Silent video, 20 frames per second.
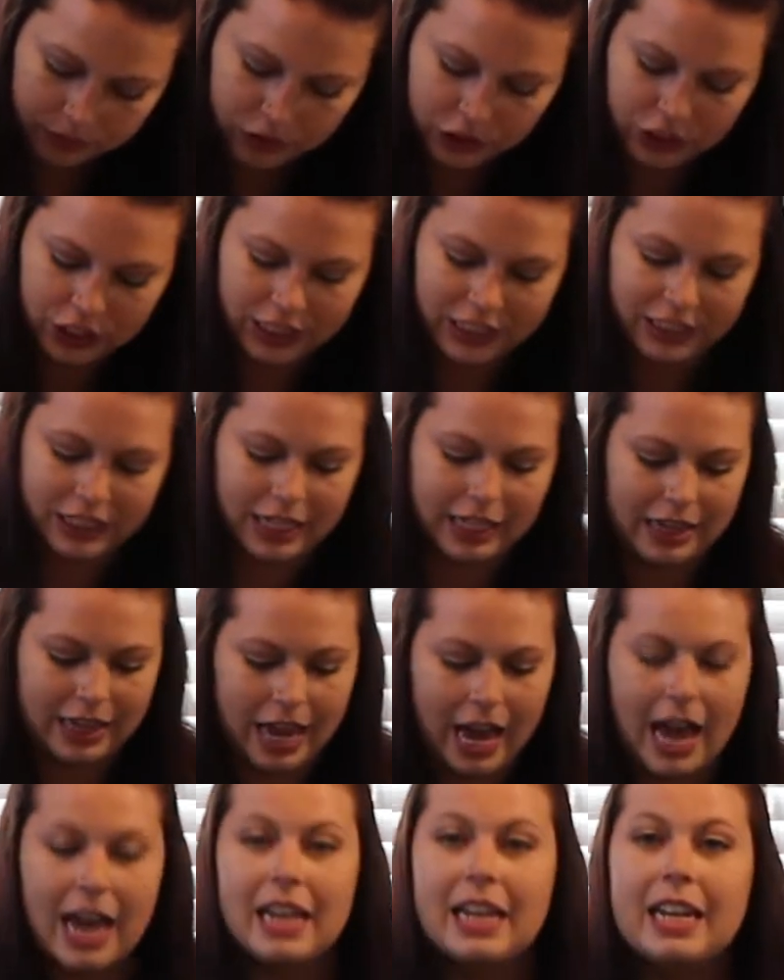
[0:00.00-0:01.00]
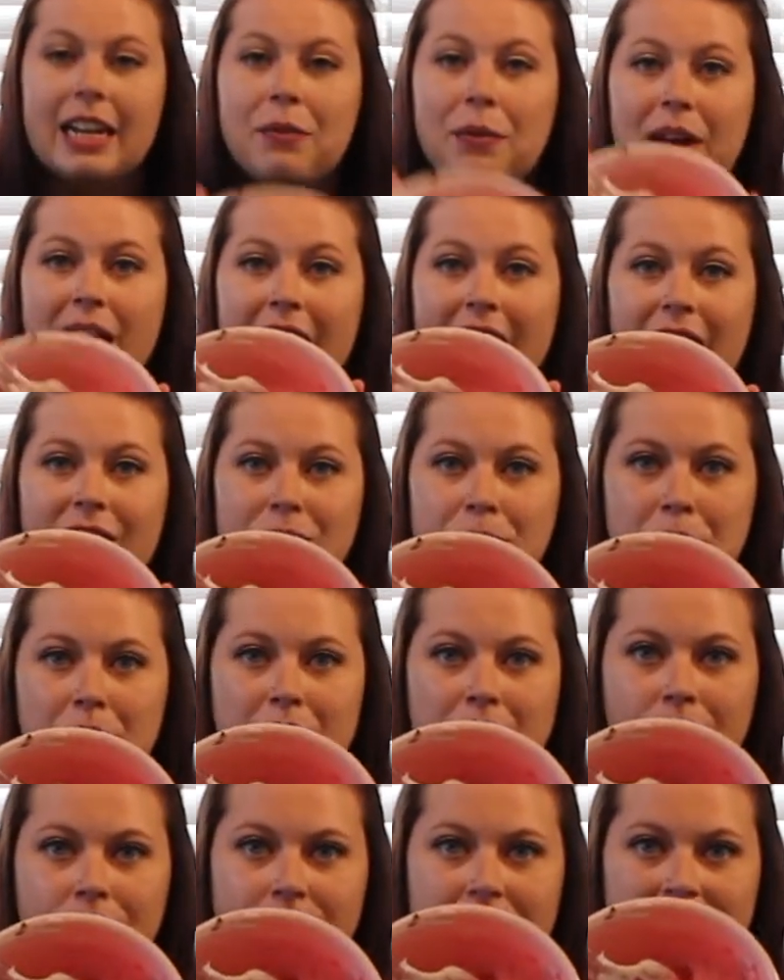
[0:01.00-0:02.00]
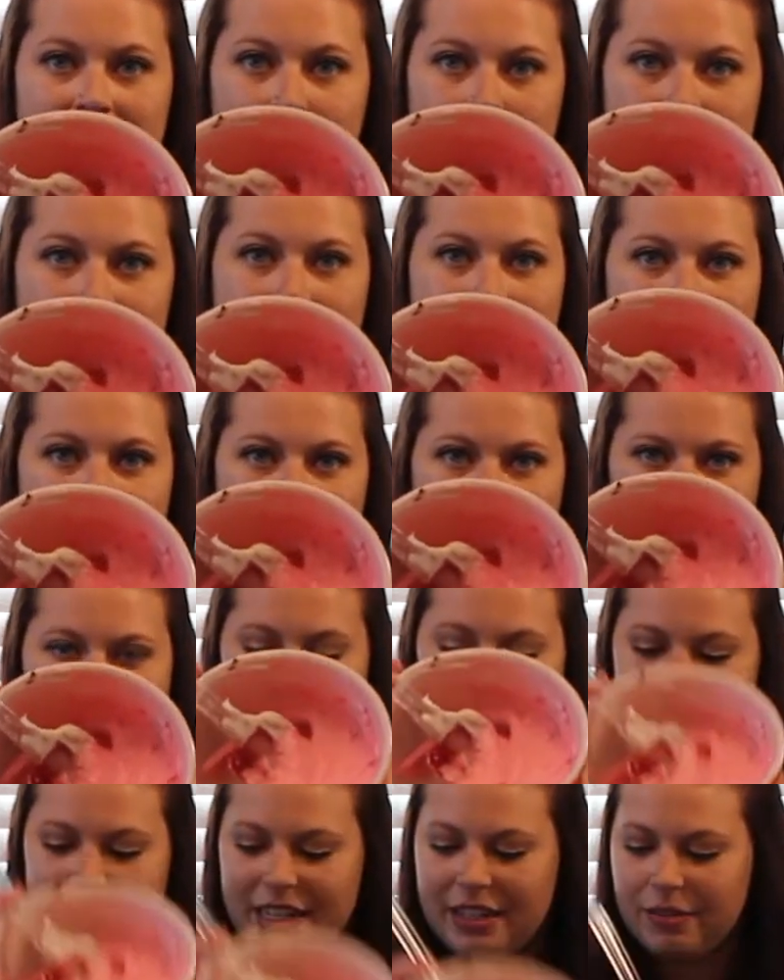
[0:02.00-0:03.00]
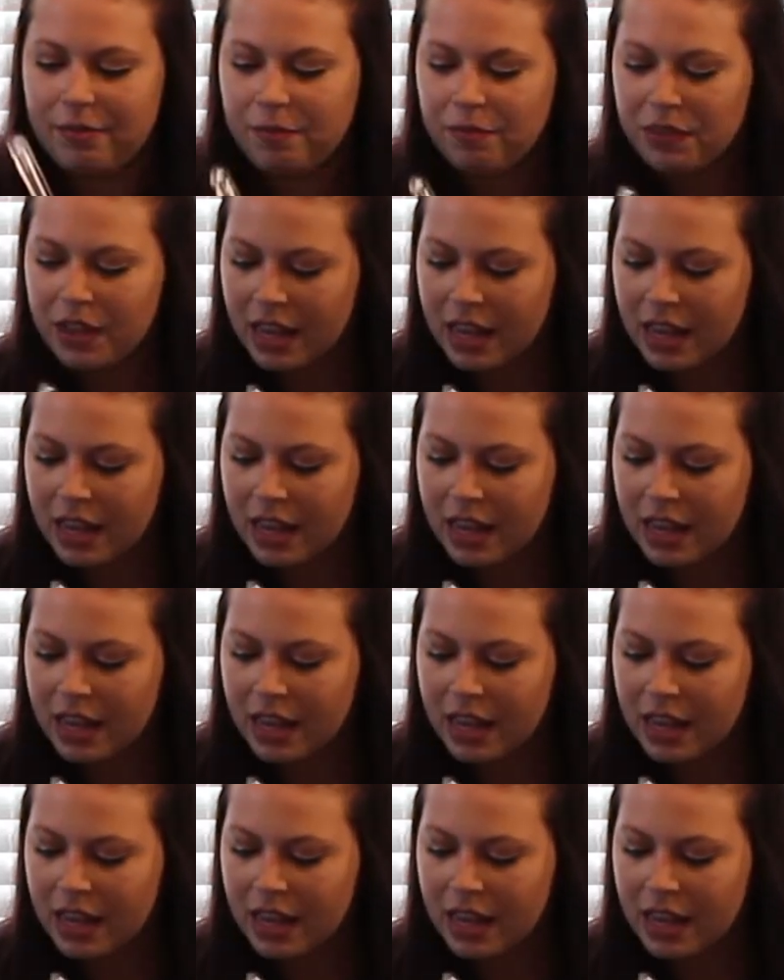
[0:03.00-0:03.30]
Just like that, and we have perfect pink icing.